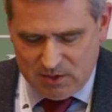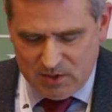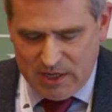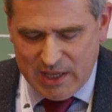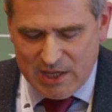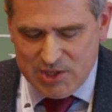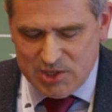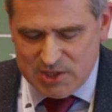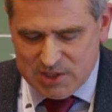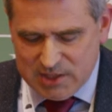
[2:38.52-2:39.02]
a
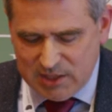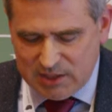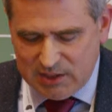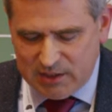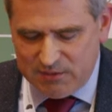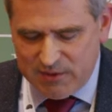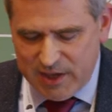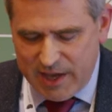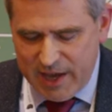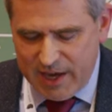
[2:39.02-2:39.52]

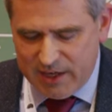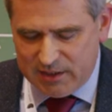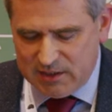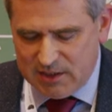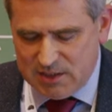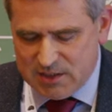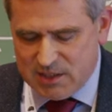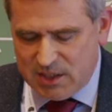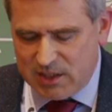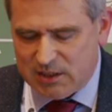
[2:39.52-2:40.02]
legislative
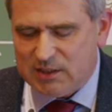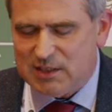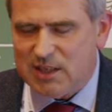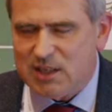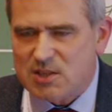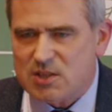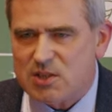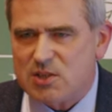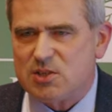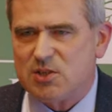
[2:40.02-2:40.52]
act is not
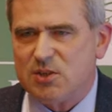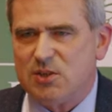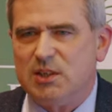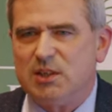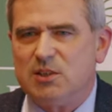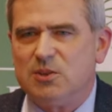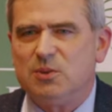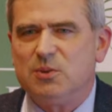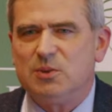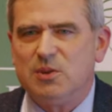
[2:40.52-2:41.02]

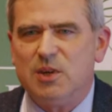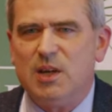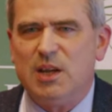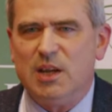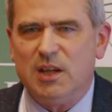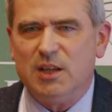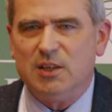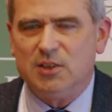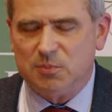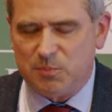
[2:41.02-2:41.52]
necessary to
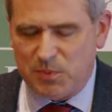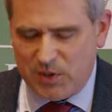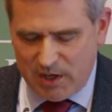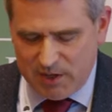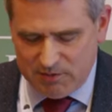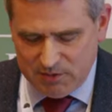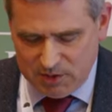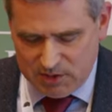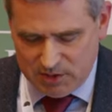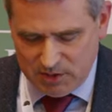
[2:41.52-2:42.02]
create
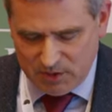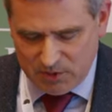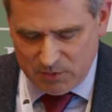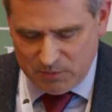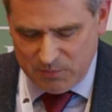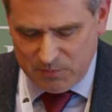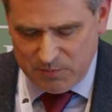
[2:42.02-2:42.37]
private law.